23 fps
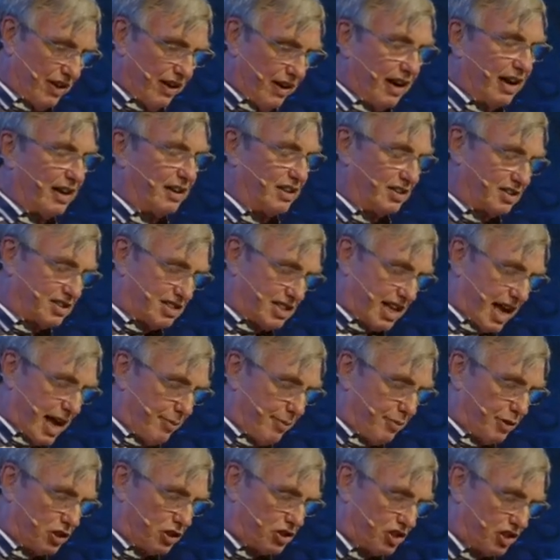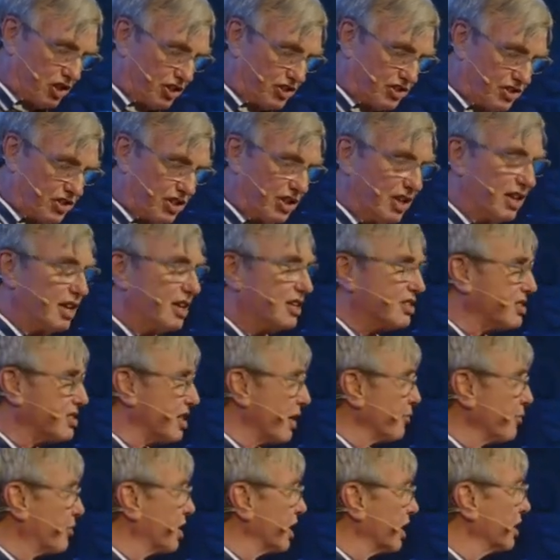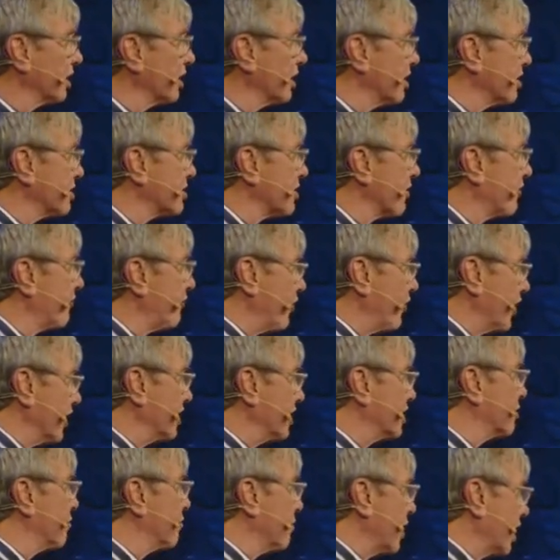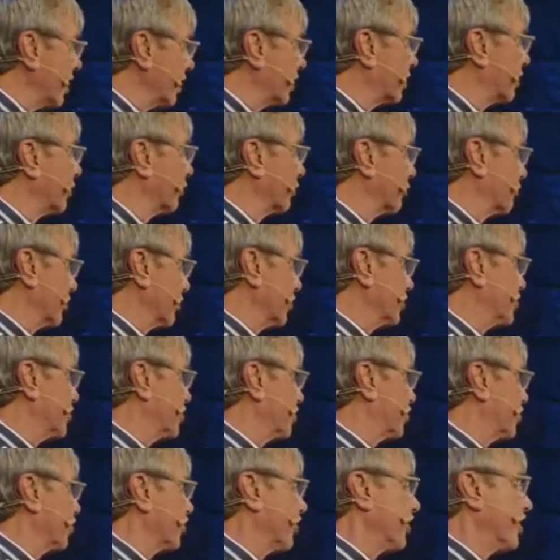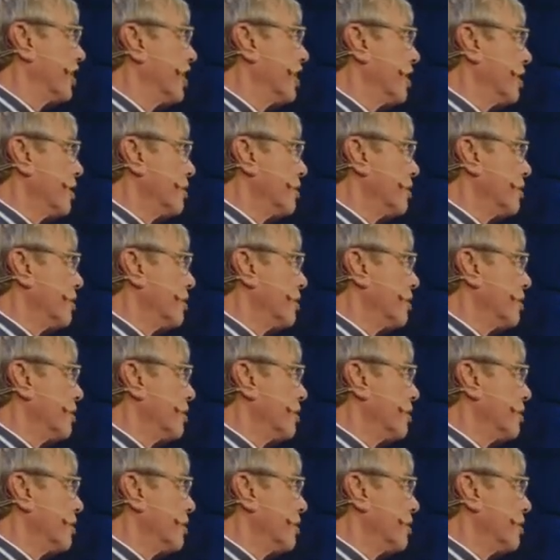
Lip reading: and establishes something that is a fundamental Christian